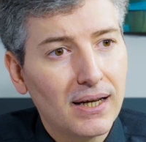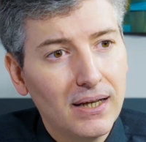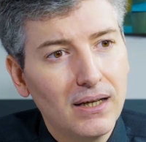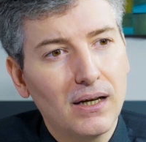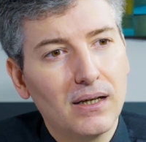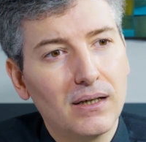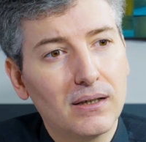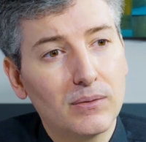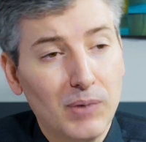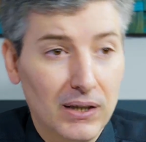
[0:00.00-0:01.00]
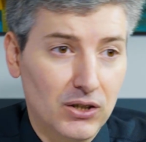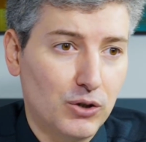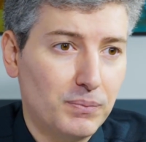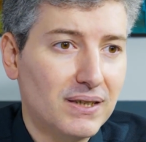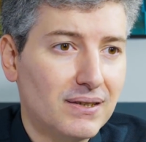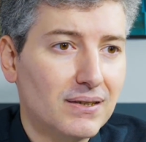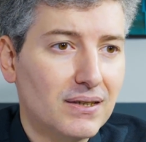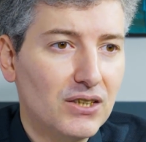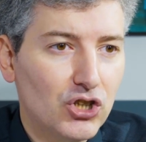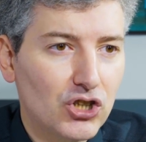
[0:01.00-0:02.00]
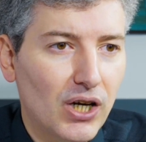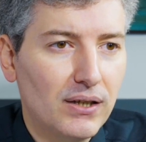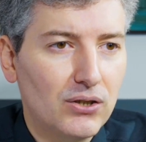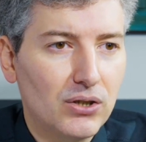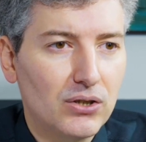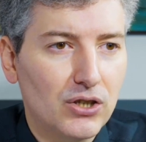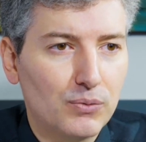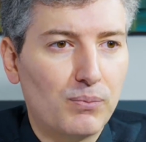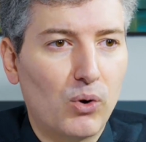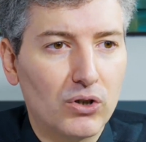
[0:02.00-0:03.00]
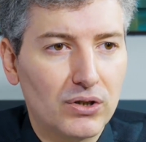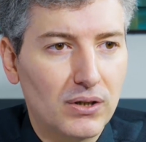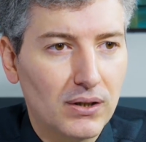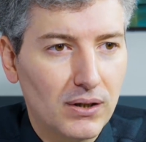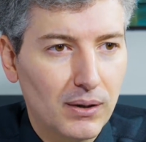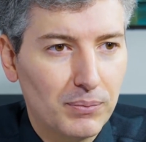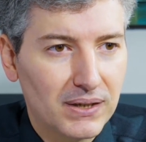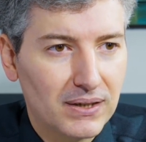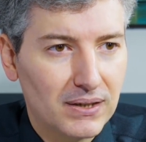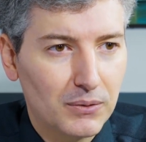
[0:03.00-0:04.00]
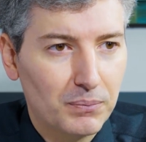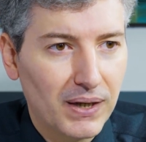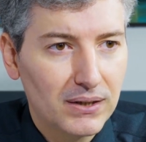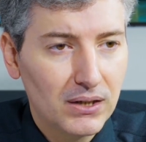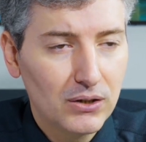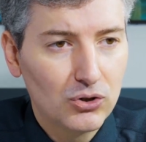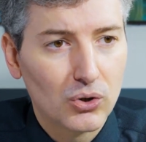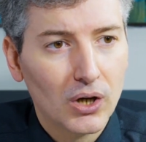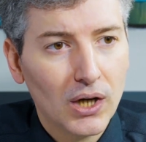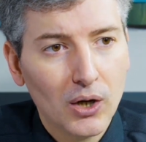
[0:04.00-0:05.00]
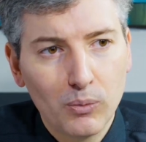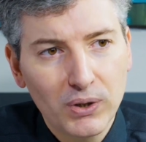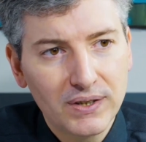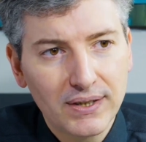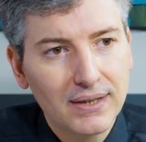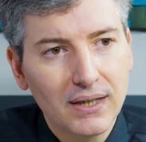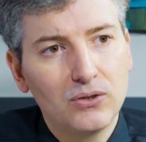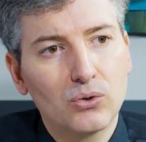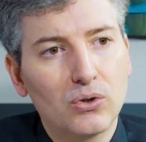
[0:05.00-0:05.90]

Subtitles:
subject, Brazilian research. But we need people willing to participate in this.